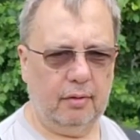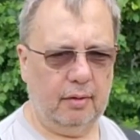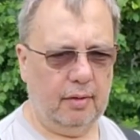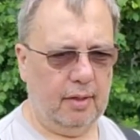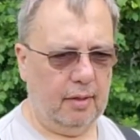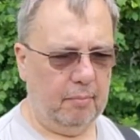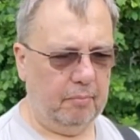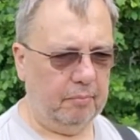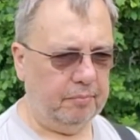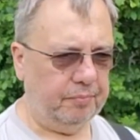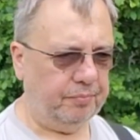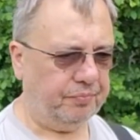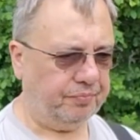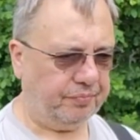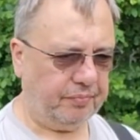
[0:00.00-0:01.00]

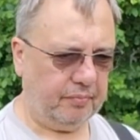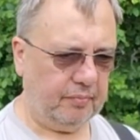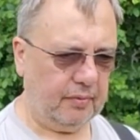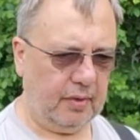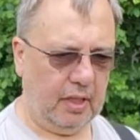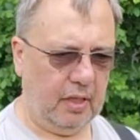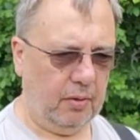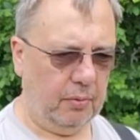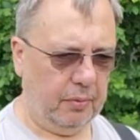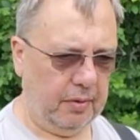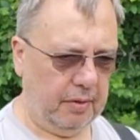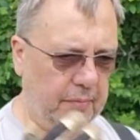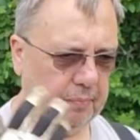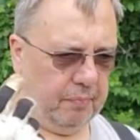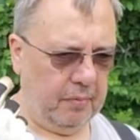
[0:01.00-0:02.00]

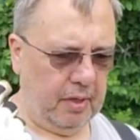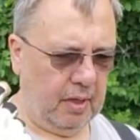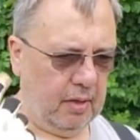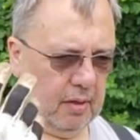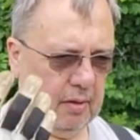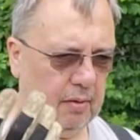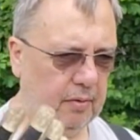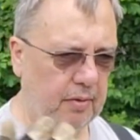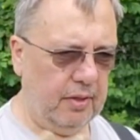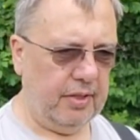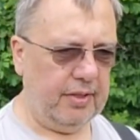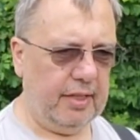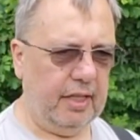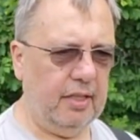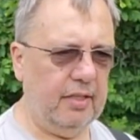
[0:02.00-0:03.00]
The
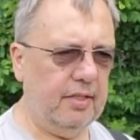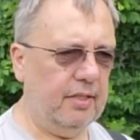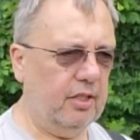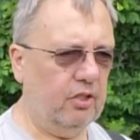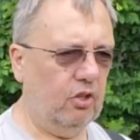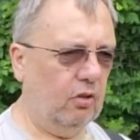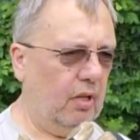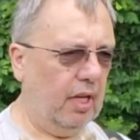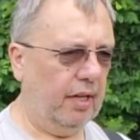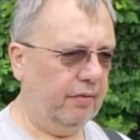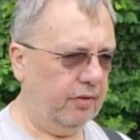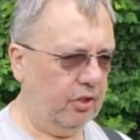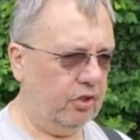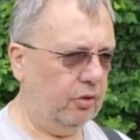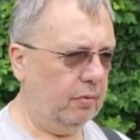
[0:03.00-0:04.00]
sins in your
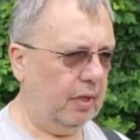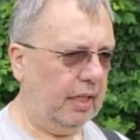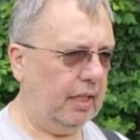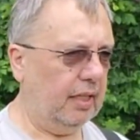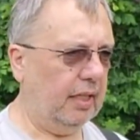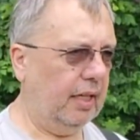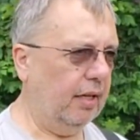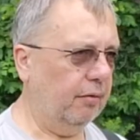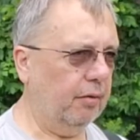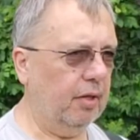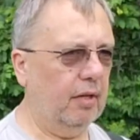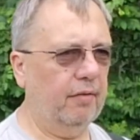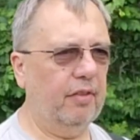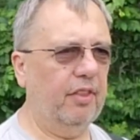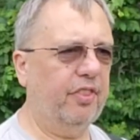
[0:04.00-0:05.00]
life that you need to get
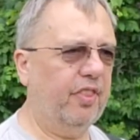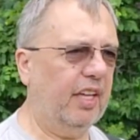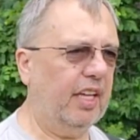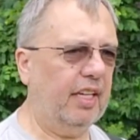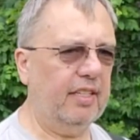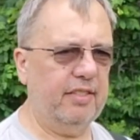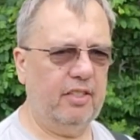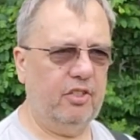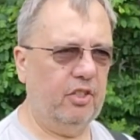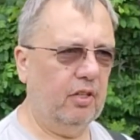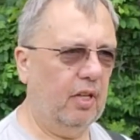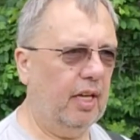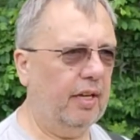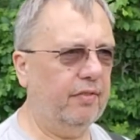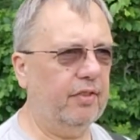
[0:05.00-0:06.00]
rid of, the things in
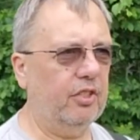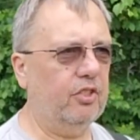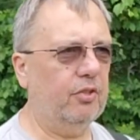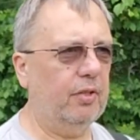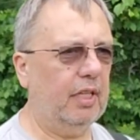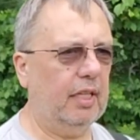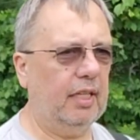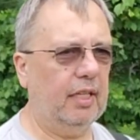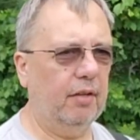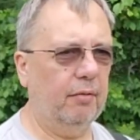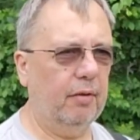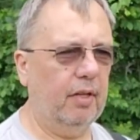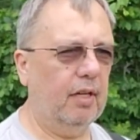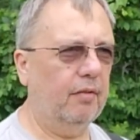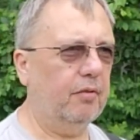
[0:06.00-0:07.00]
your life that you need to get
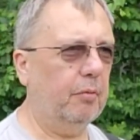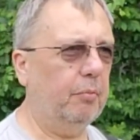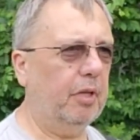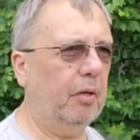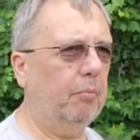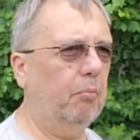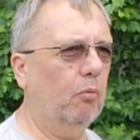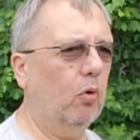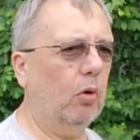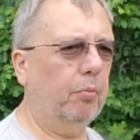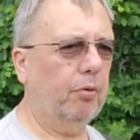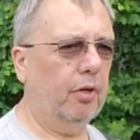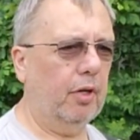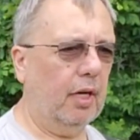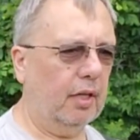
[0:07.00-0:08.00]
rid of to be more
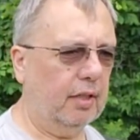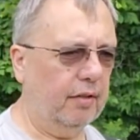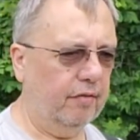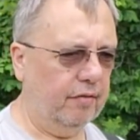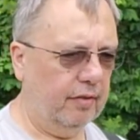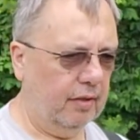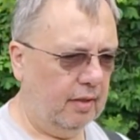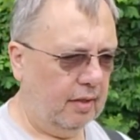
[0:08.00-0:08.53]
productive.